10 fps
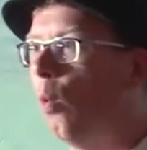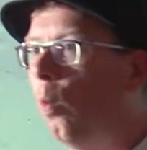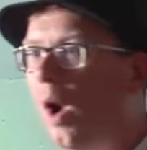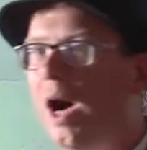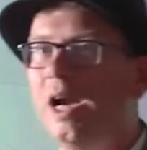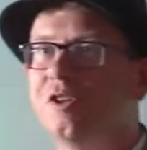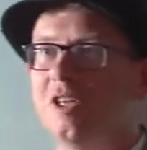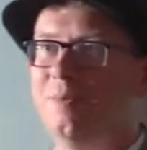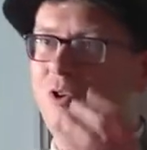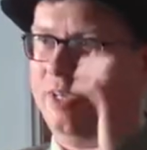wireless
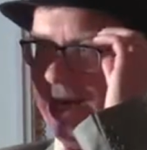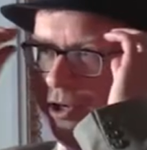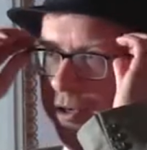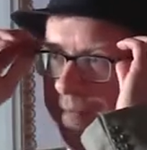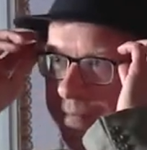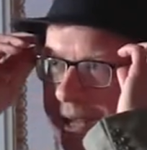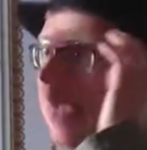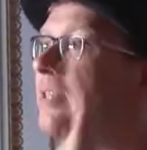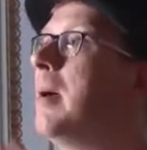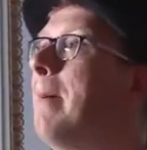communication.
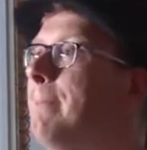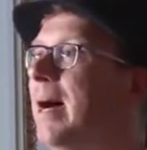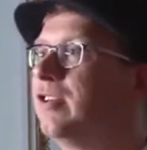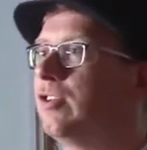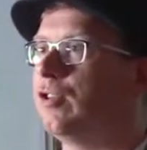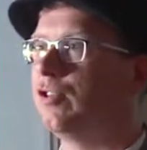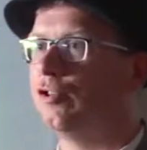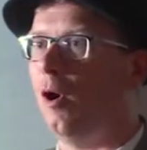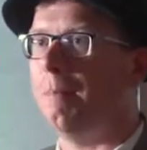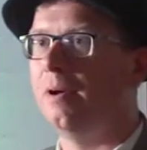It must
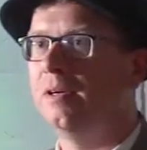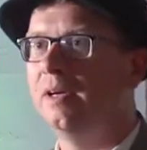stop.